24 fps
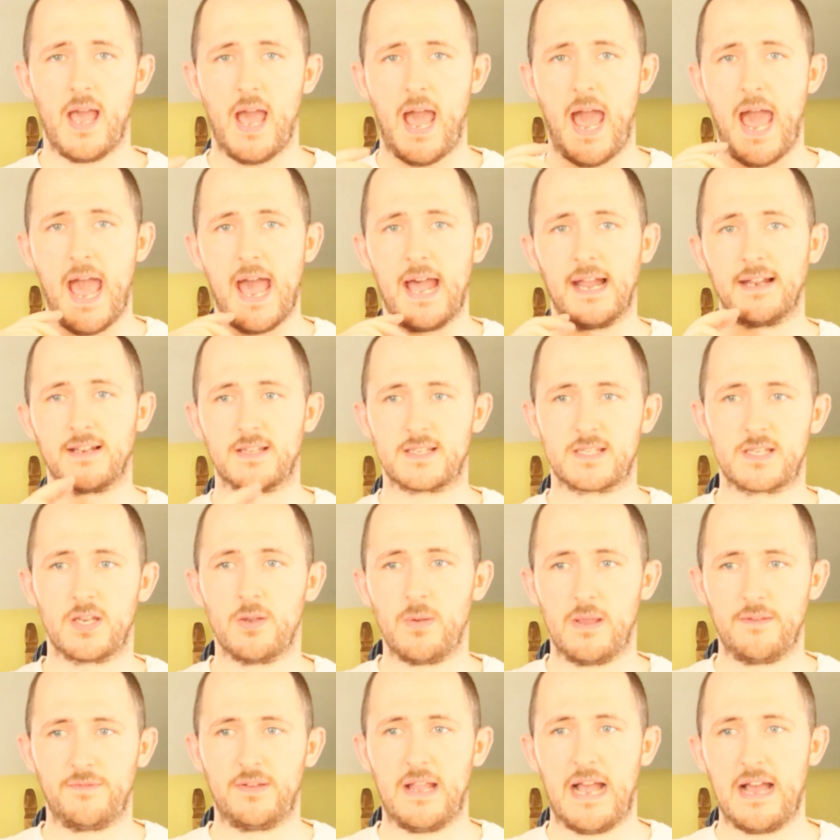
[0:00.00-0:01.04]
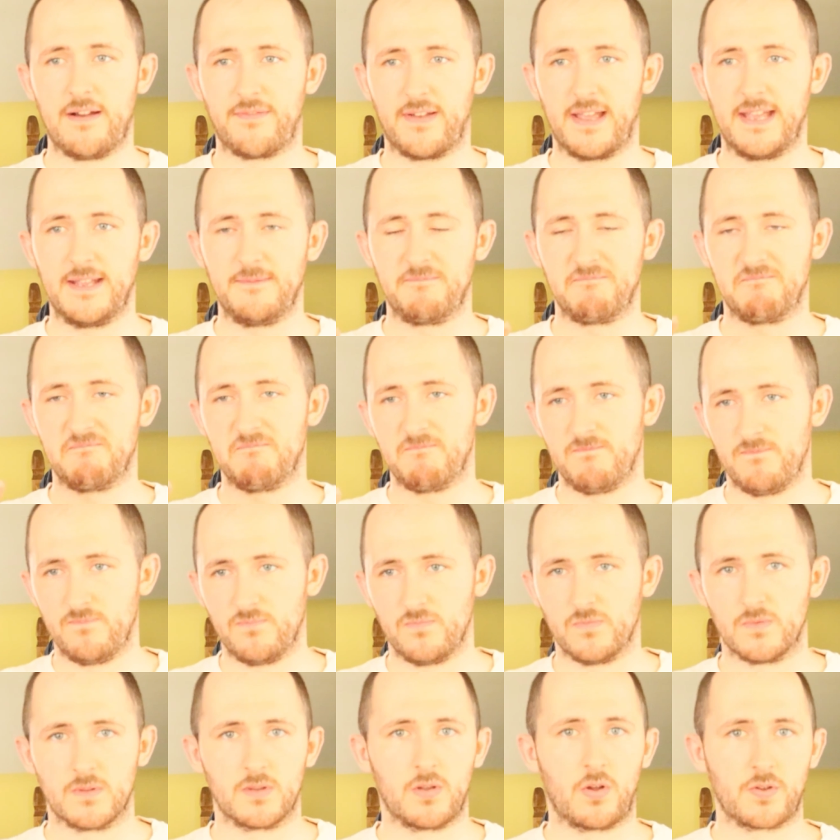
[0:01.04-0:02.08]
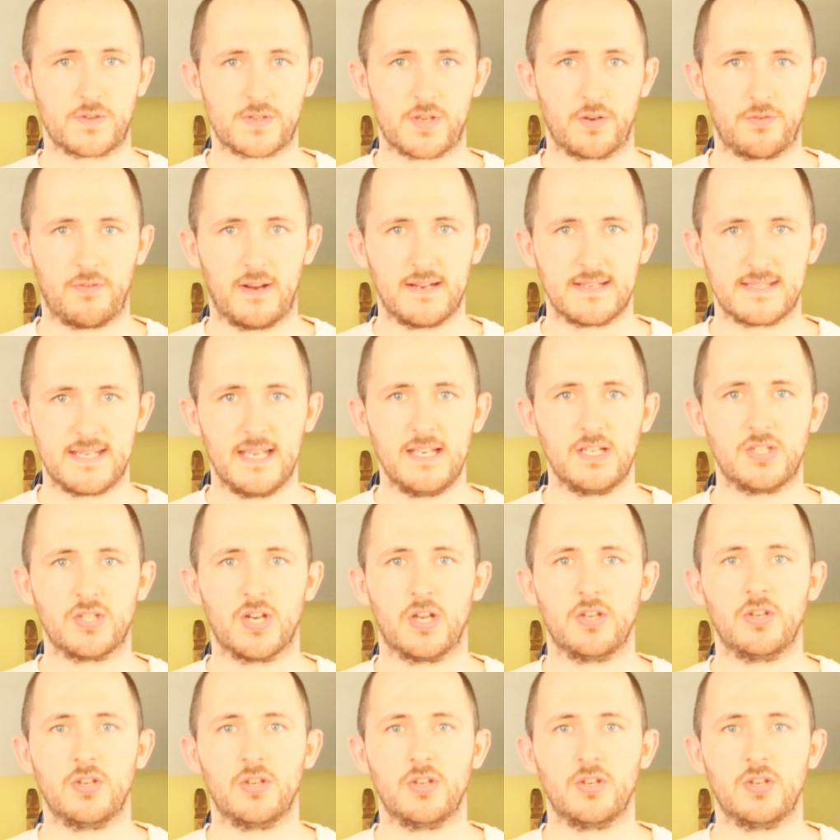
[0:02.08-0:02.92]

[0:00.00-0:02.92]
And two, if you have a not so great teacher,